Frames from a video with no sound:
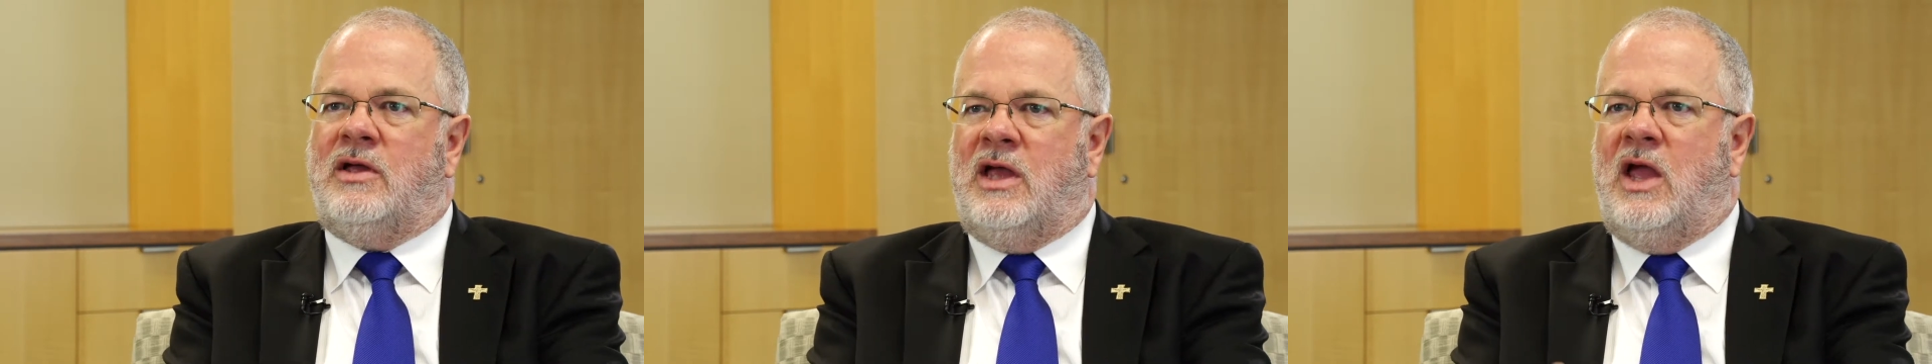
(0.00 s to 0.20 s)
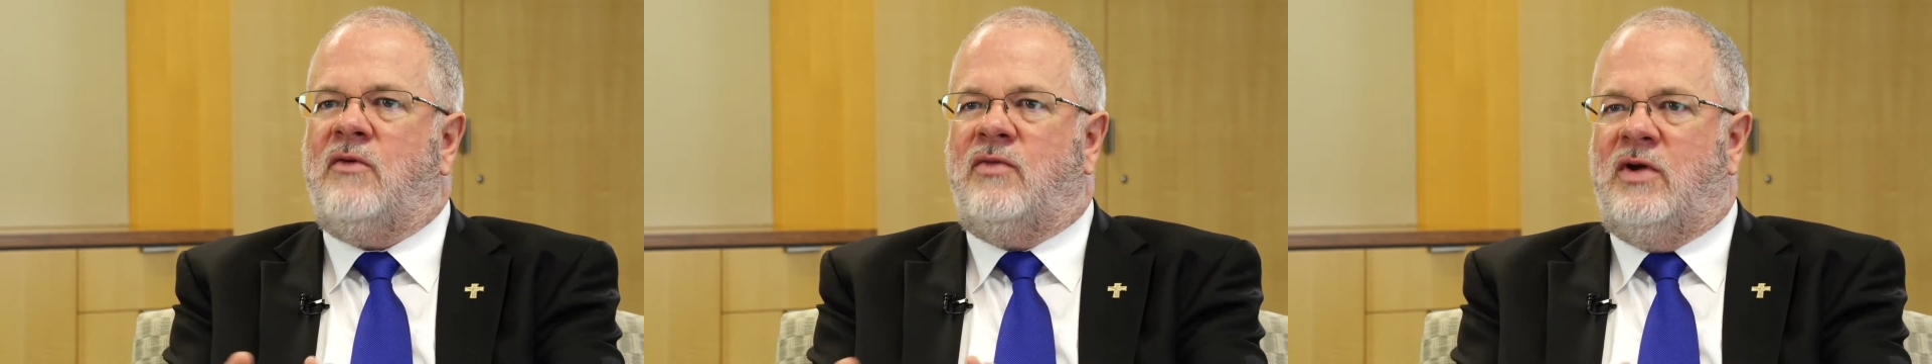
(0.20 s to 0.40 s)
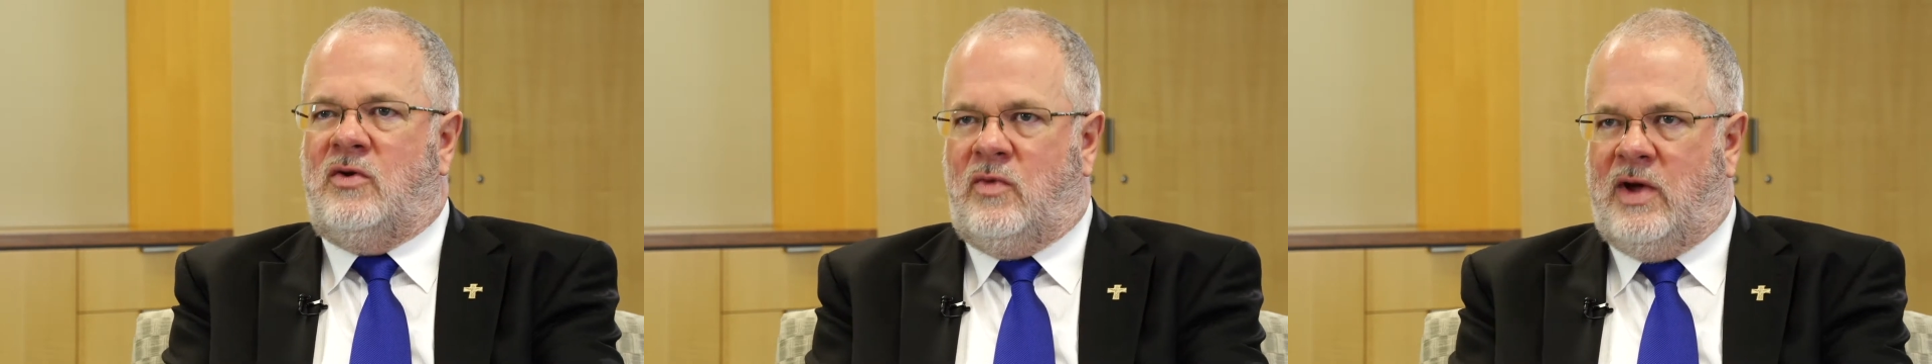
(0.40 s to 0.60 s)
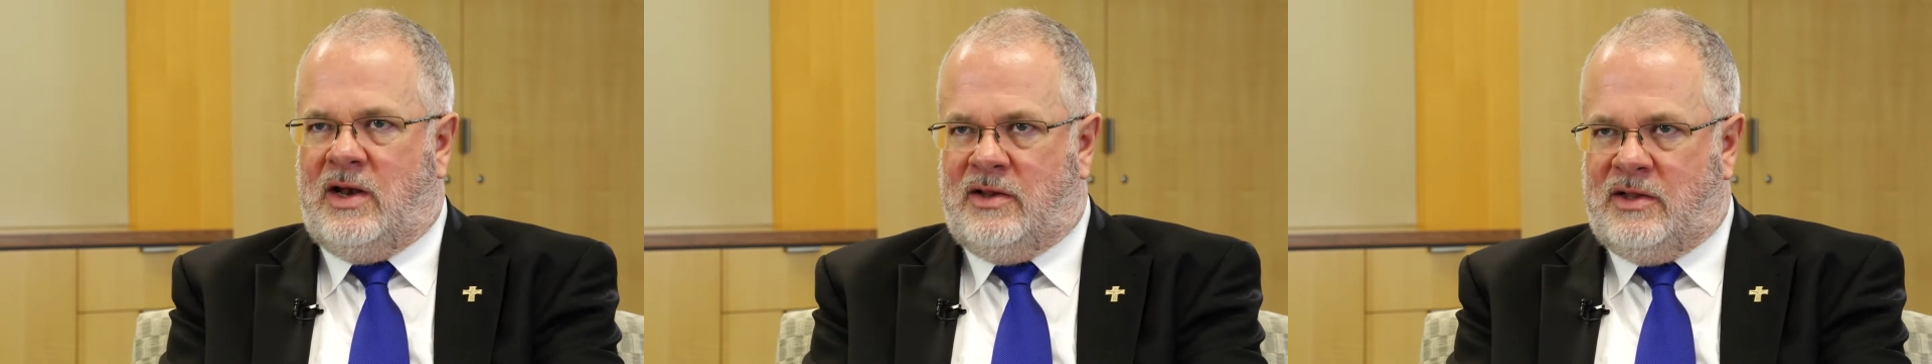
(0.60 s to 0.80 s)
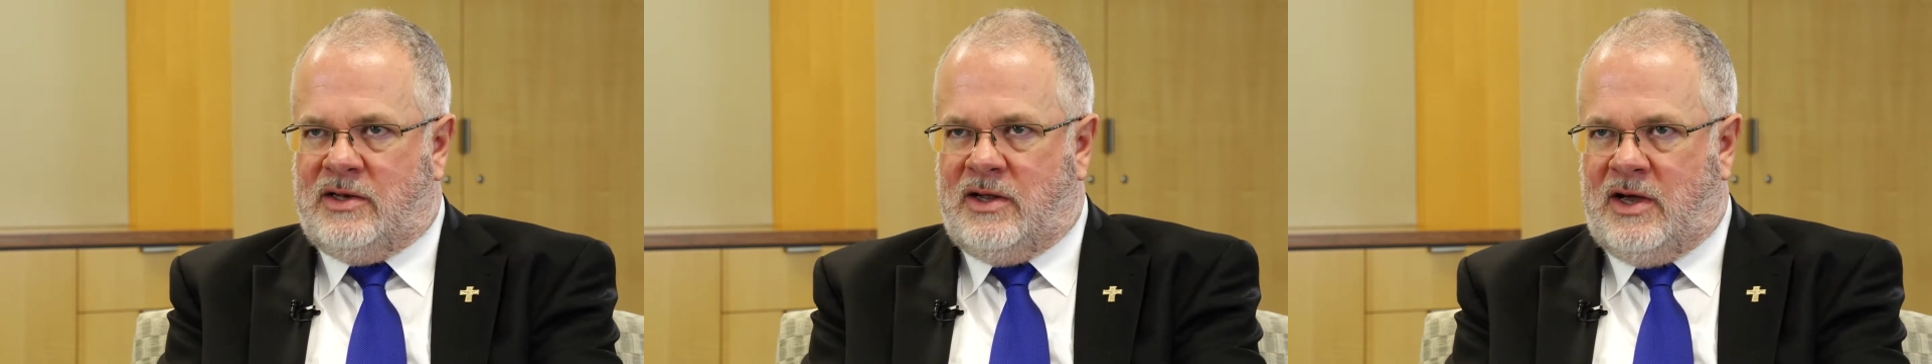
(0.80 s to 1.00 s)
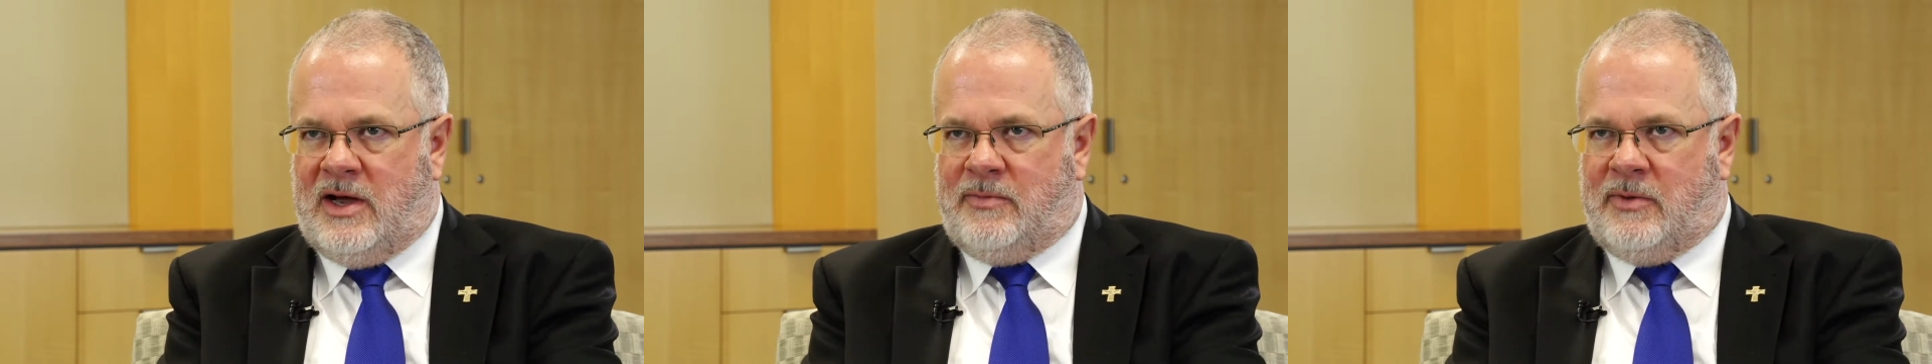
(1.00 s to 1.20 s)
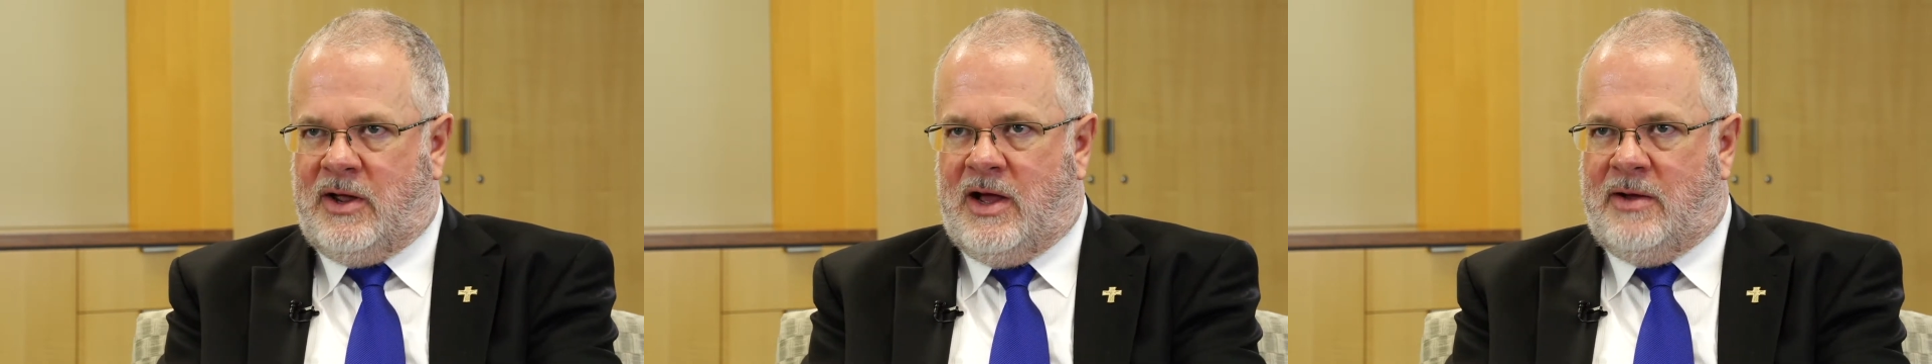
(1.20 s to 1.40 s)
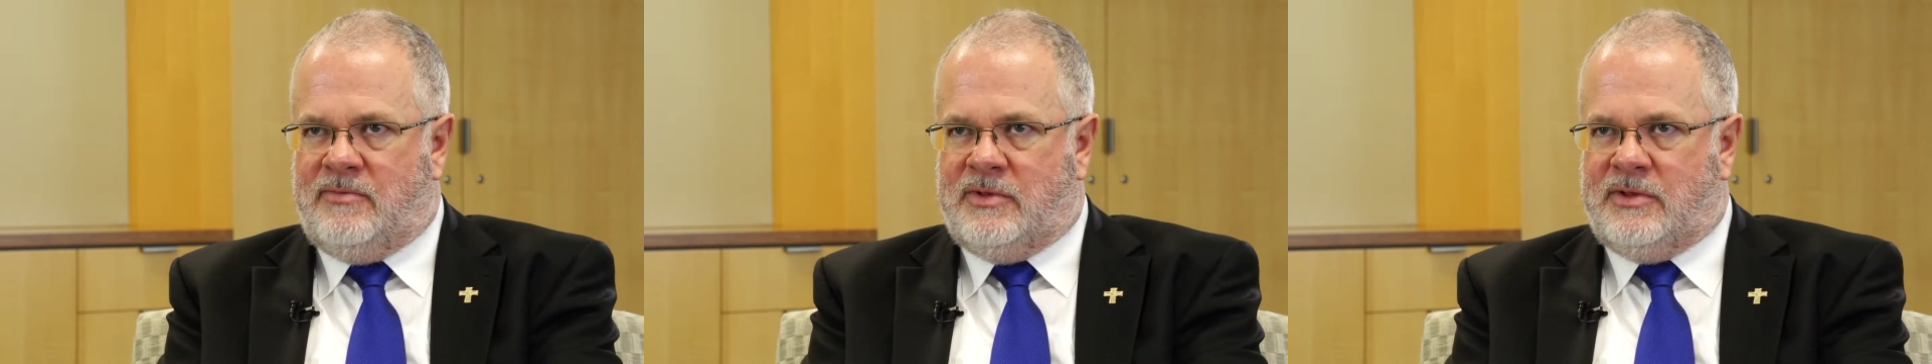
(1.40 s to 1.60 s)
if and when the time
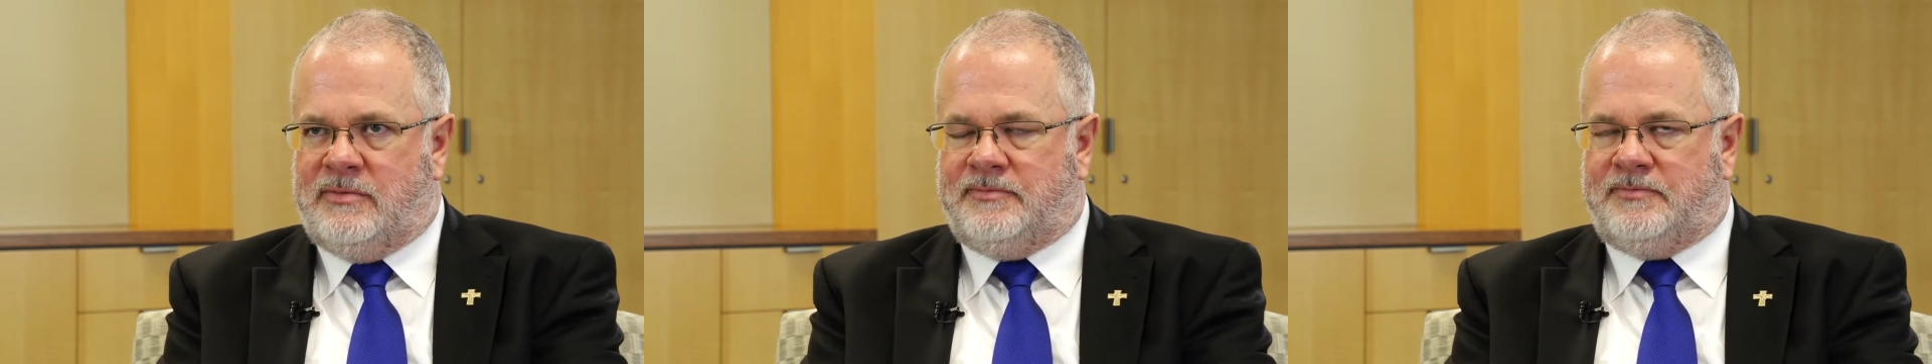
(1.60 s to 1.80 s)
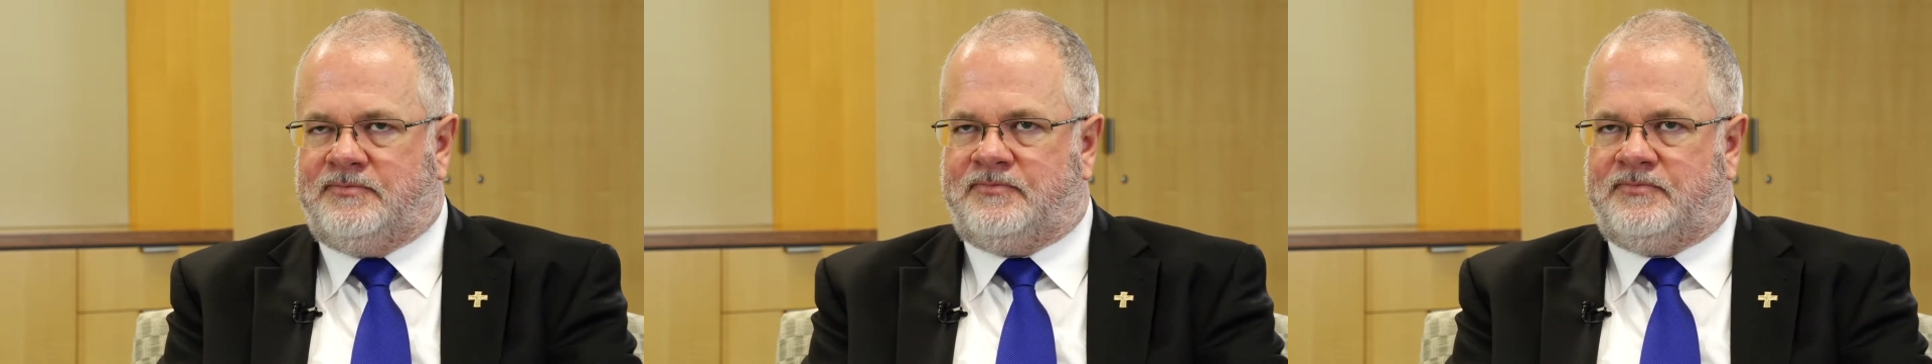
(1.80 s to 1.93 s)
comes.